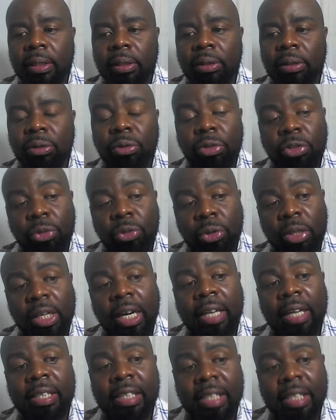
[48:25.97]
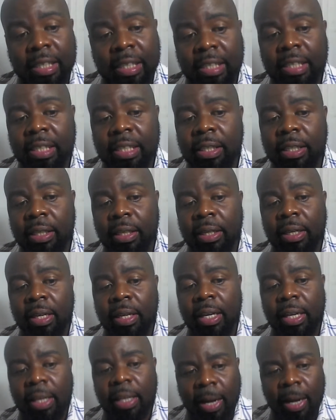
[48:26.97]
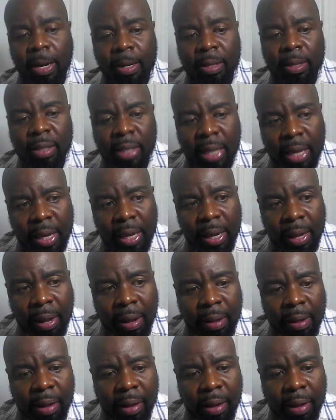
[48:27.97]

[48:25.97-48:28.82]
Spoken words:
You should assess, are they